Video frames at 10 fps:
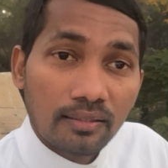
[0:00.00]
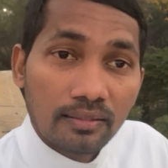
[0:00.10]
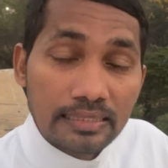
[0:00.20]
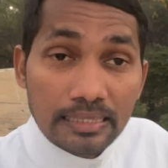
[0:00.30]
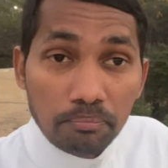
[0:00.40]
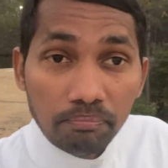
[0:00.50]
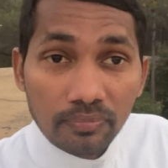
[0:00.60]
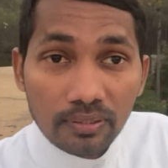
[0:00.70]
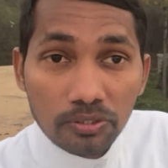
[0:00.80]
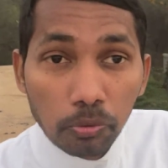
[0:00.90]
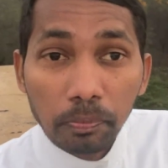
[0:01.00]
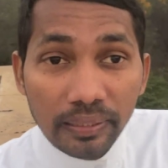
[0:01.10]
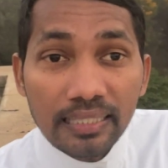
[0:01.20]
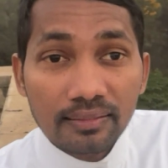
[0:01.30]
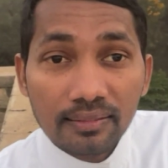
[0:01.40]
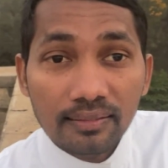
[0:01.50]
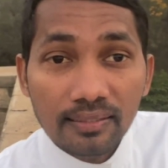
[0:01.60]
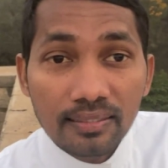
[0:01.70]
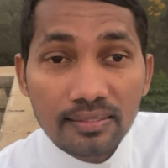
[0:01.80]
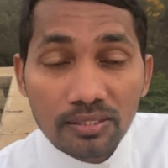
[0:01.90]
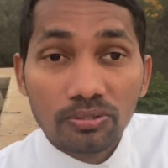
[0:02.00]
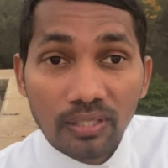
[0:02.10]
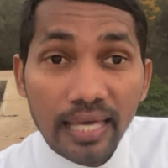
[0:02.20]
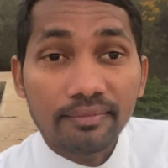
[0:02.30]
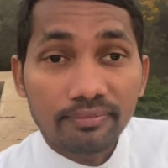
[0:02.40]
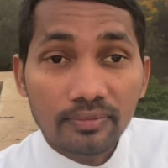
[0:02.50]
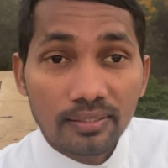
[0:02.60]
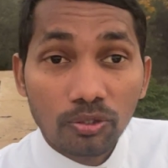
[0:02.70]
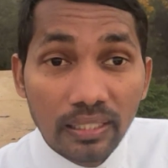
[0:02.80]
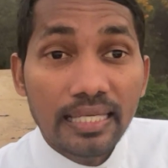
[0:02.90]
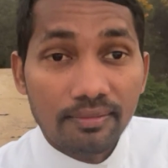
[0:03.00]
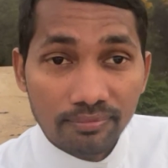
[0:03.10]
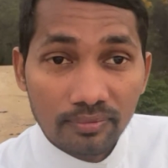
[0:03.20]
See, to breathe is to live, to live.